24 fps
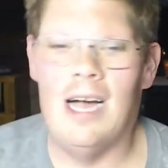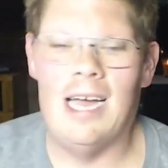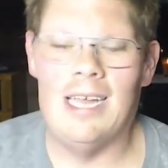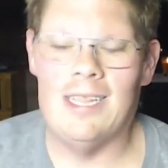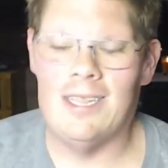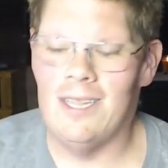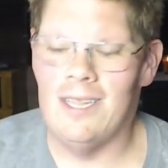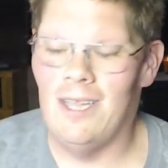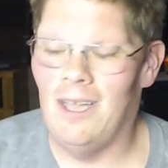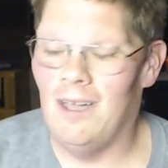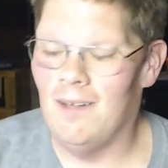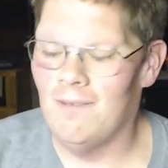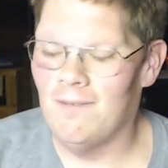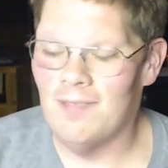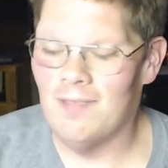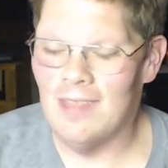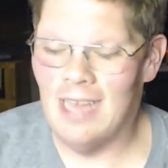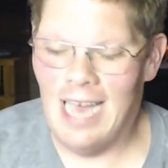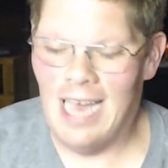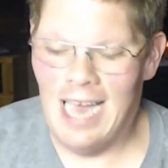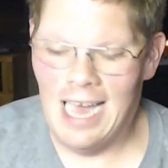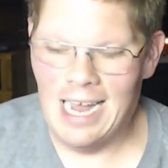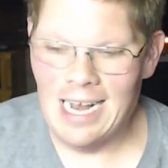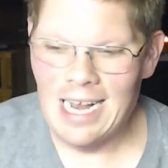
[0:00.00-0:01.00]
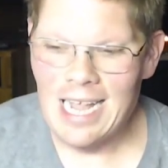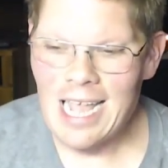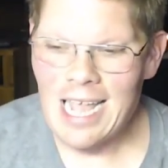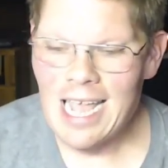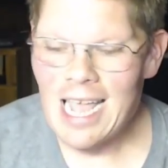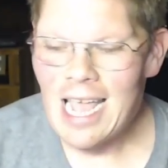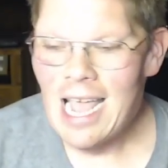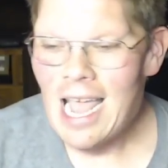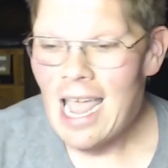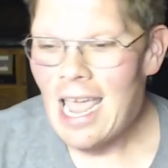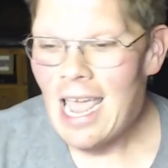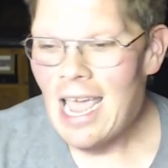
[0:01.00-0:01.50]
I love that.
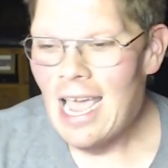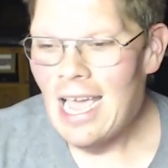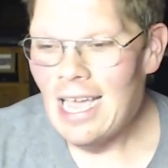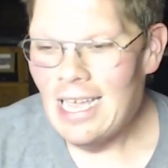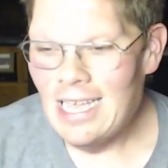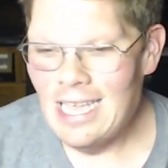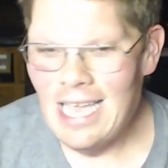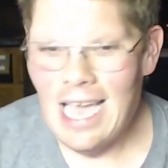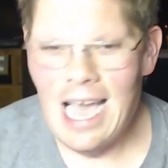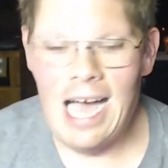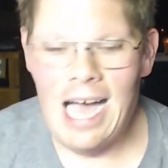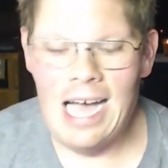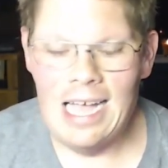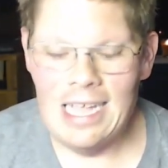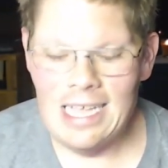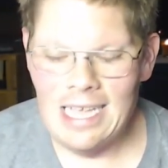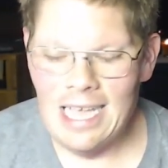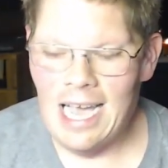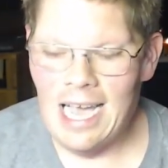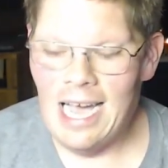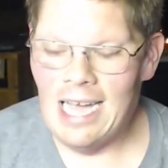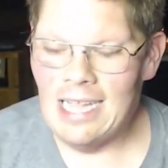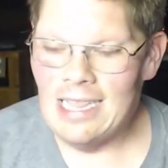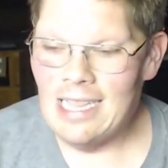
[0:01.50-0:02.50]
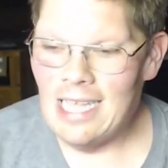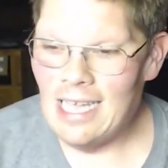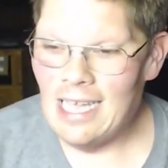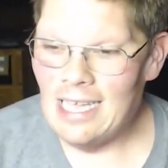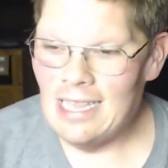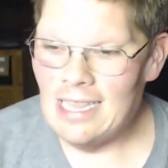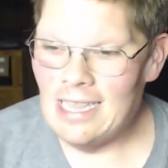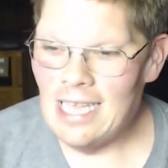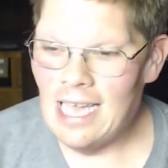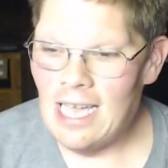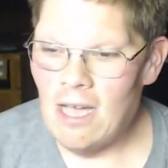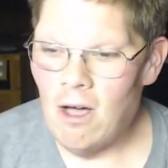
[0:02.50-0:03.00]
Yeah, yeah, they,
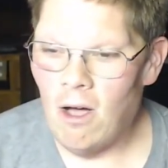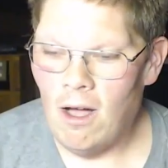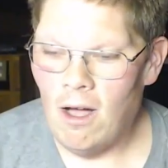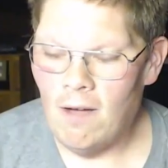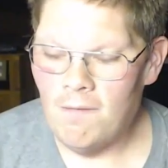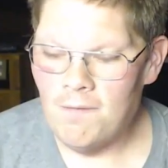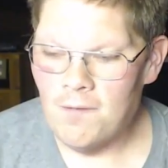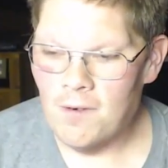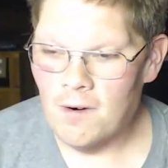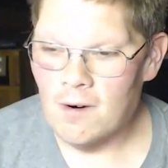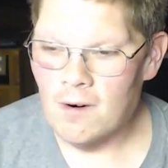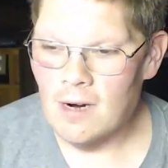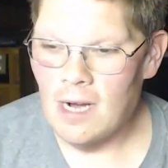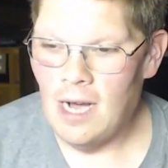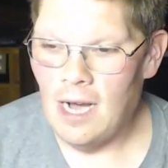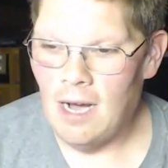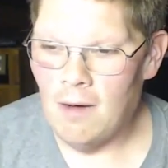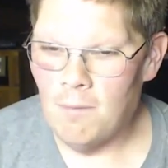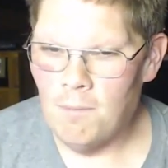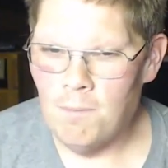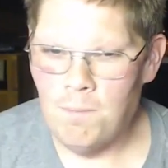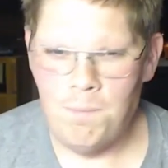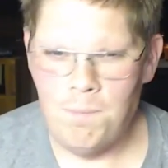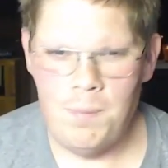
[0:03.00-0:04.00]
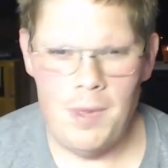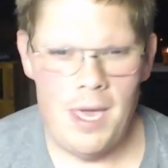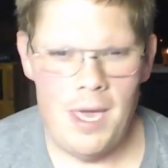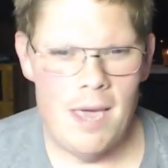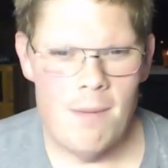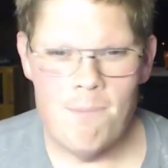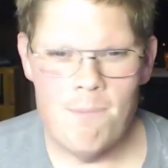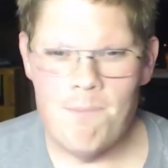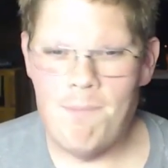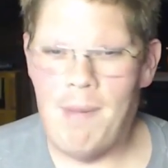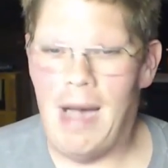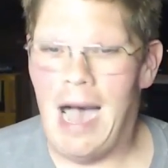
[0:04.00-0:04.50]
they offer a
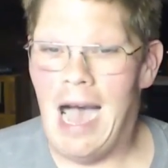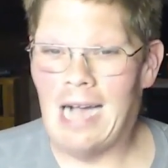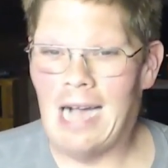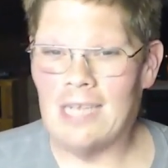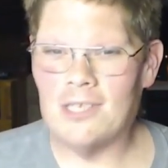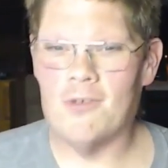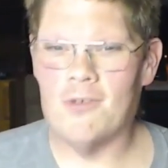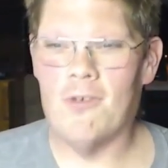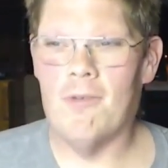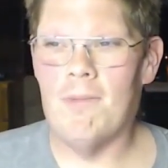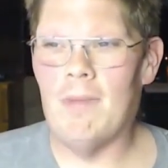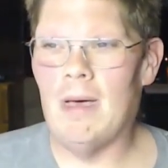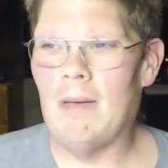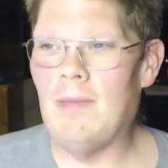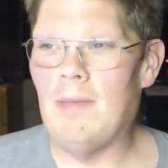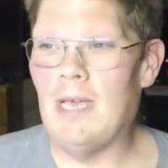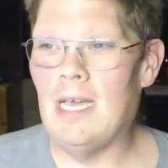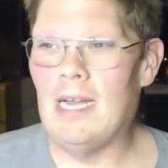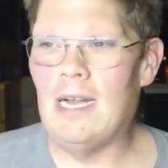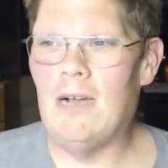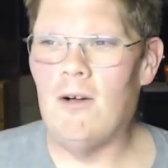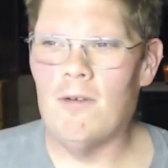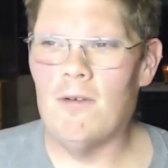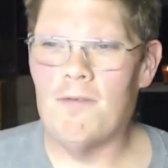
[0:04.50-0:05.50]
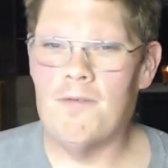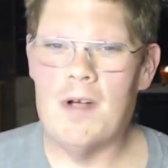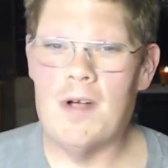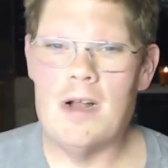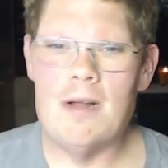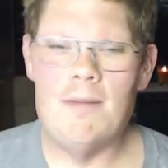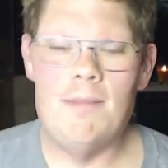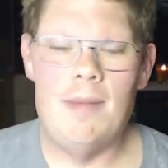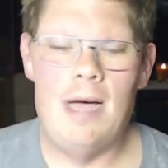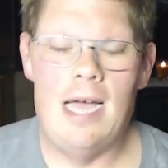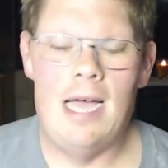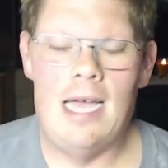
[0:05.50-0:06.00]
big box of them. I mean, I know a friend
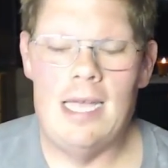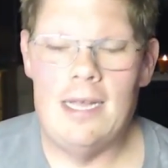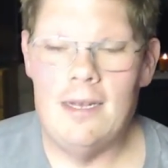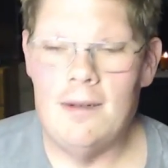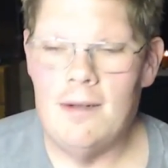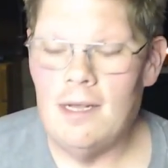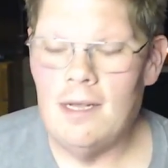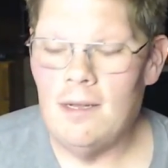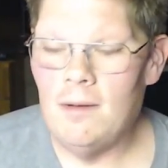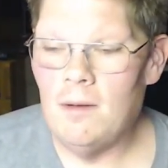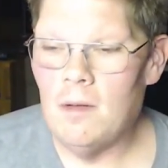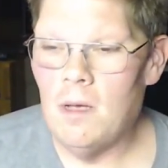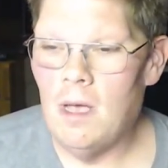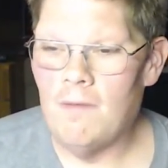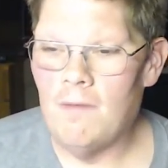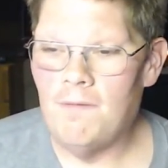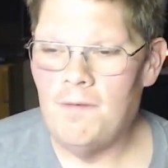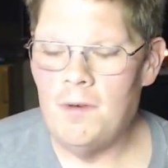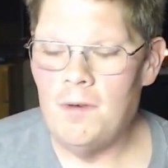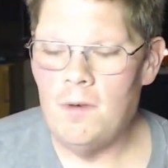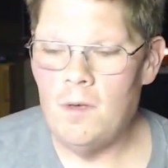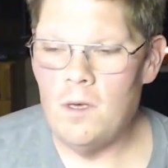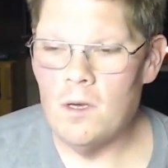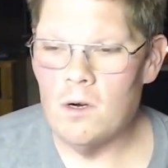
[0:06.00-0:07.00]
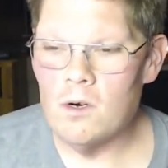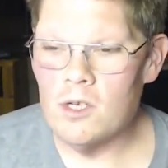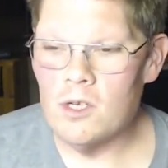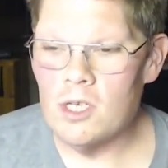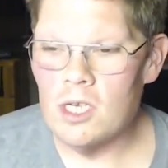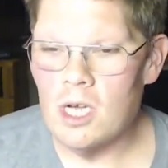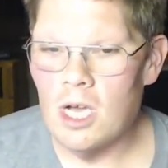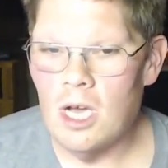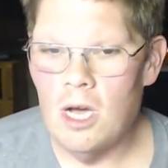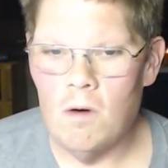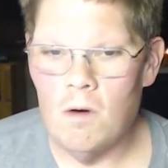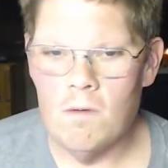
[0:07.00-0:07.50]
of mine a few years
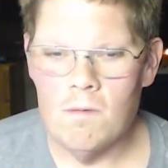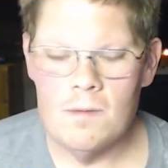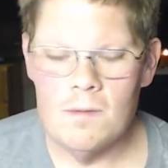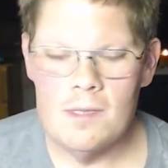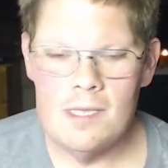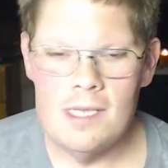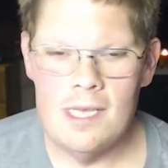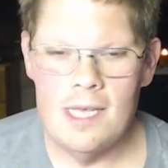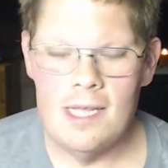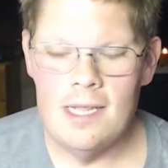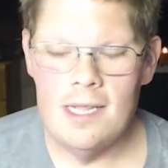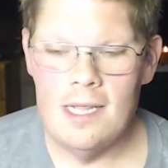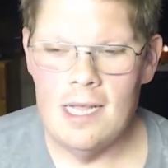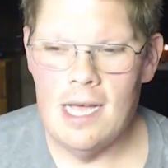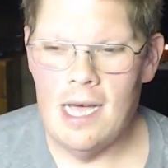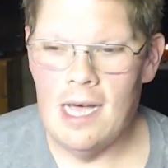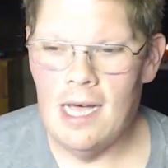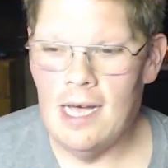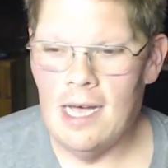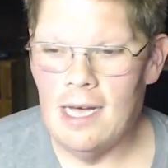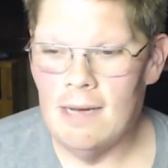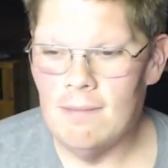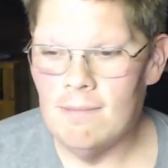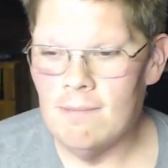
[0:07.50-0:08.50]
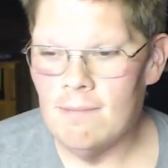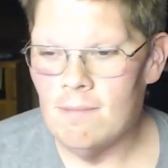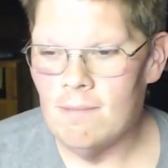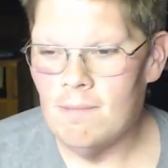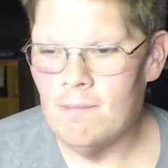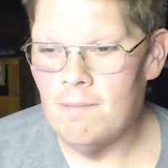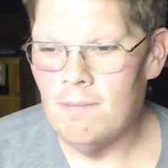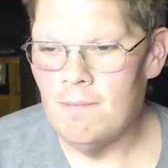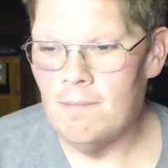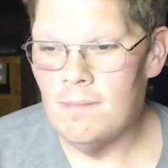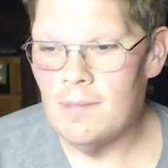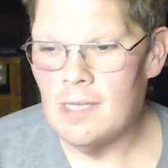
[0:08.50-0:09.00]
ago did um,
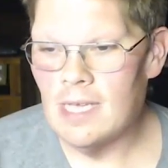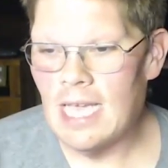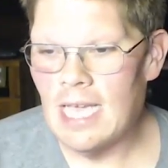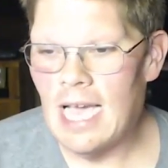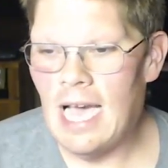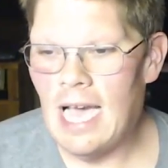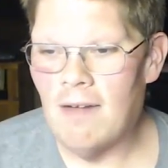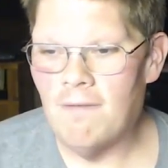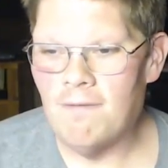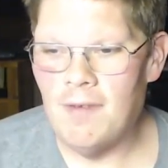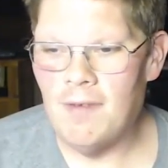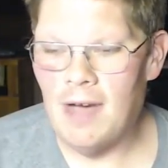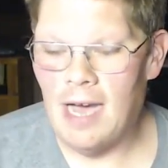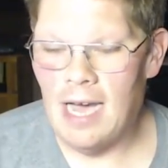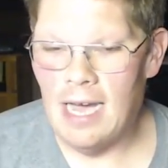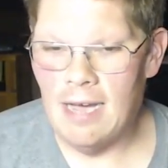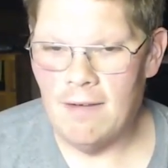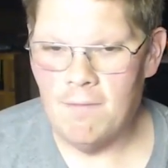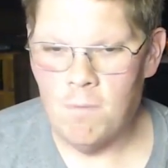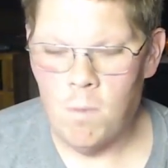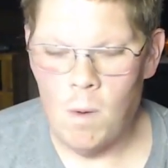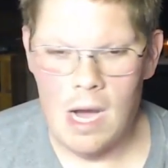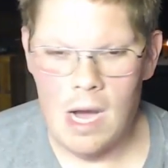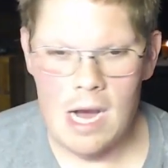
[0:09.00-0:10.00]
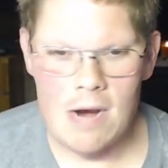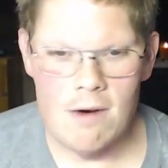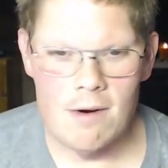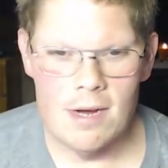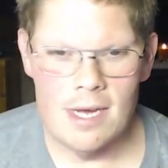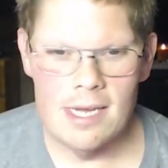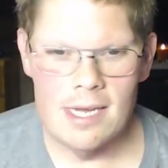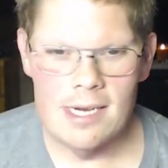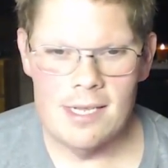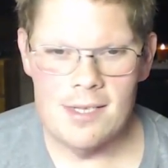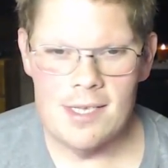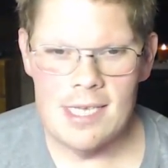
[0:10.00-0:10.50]
the Cat 5
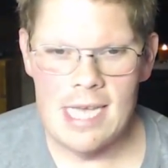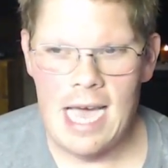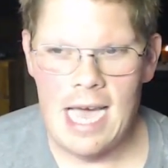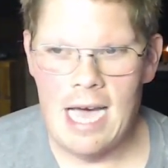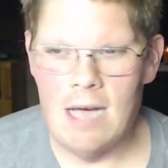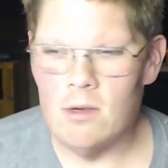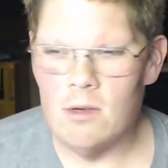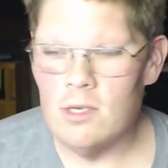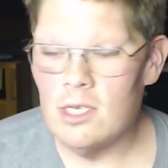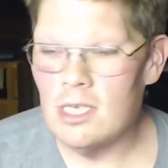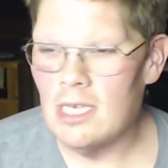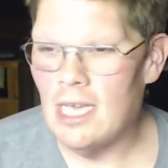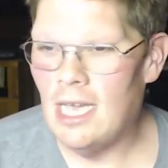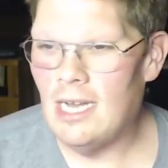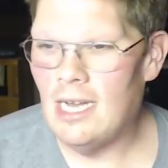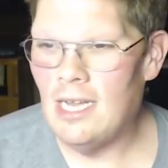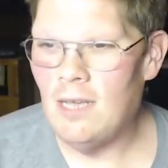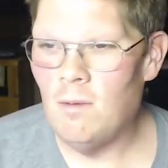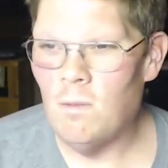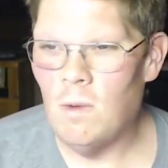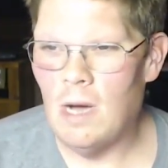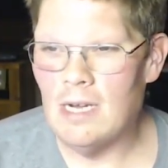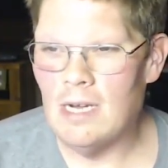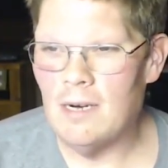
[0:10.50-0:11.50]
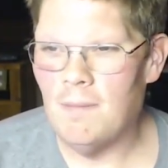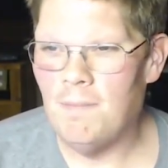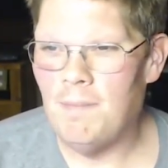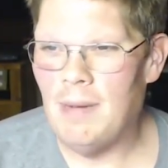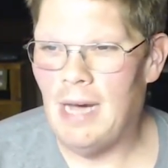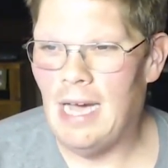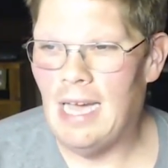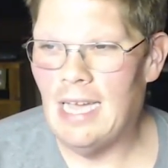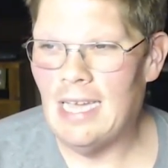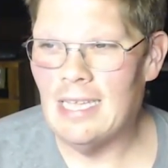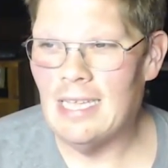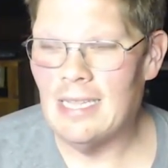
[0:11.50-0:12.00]
wiring in his house, and he wound up
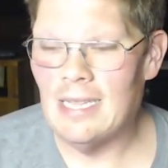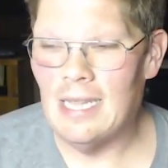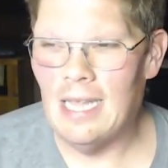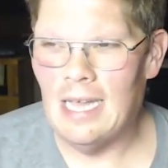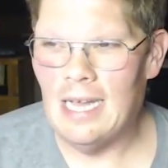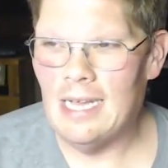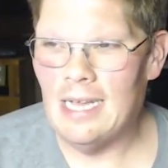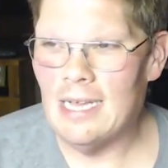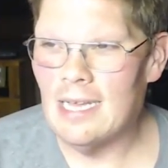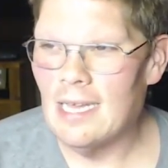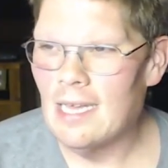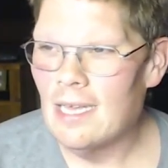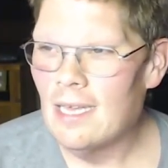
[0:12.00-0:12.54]
buying like,